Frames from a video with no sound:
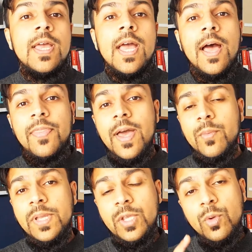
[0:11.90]
And that way
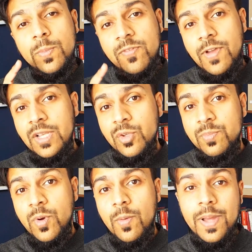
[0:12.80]
you'll be valued
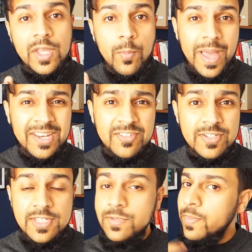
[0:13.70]
more by your
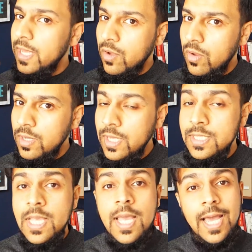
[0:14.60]
managers, by colleagues,
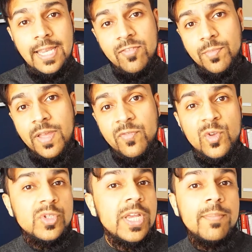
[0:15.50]
and even by
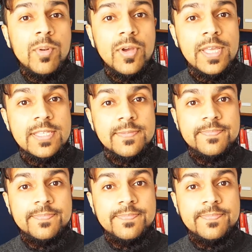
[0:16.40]
future employers.